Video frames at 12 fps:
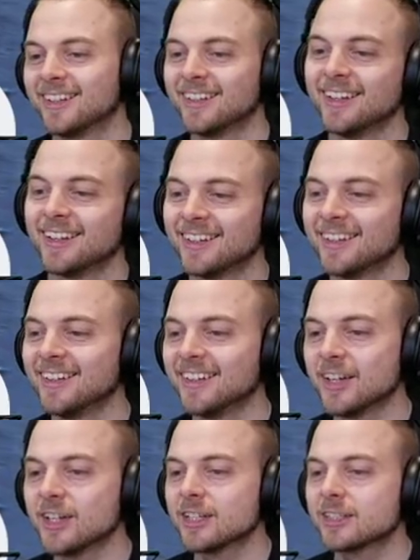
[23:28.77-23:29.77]

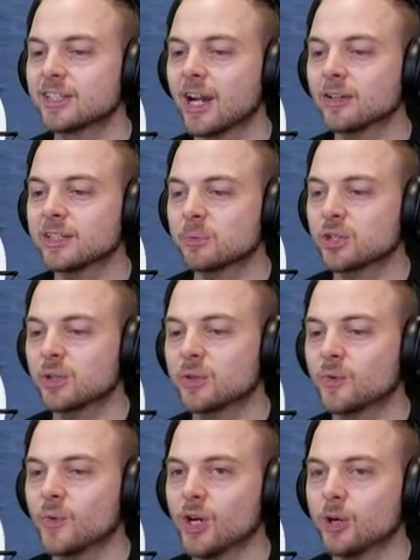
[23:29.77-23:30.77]
I will show you the
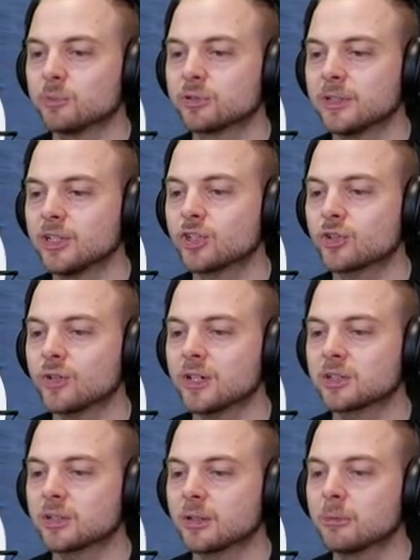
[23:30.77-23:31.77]
ropes. He's
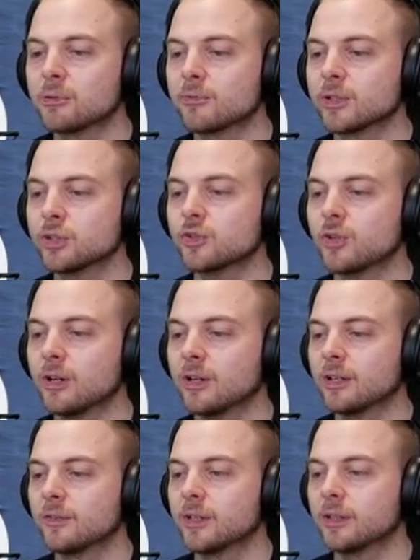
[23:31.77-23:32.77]
strict, but real strong
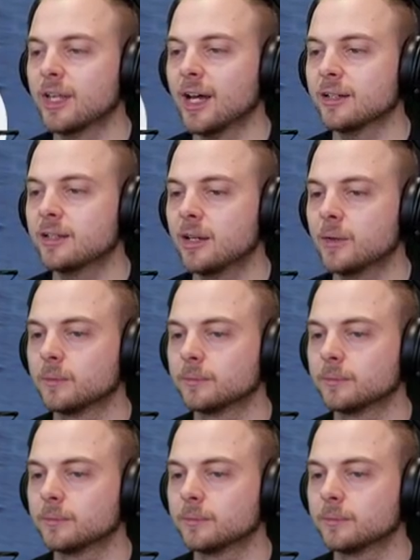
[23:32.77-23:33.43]
and real kind too.